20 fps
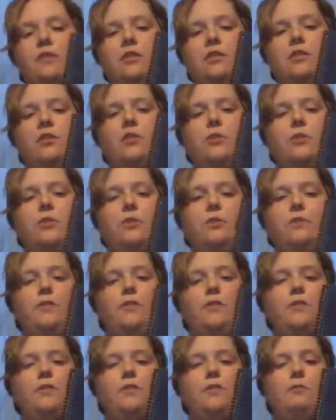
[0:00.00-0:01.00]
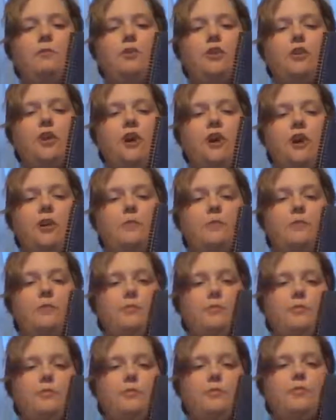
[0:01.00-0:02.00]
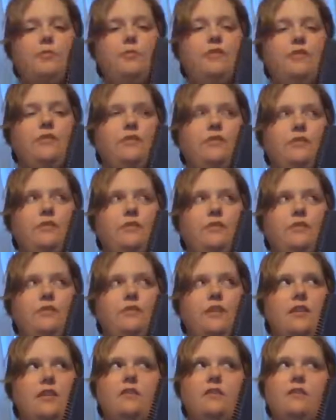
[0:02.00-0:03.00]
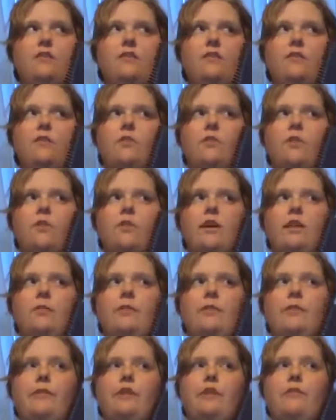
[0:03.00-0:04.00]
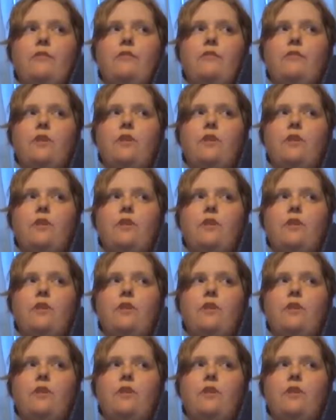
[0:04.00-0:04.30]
You use this book up through 6th grade, I believe.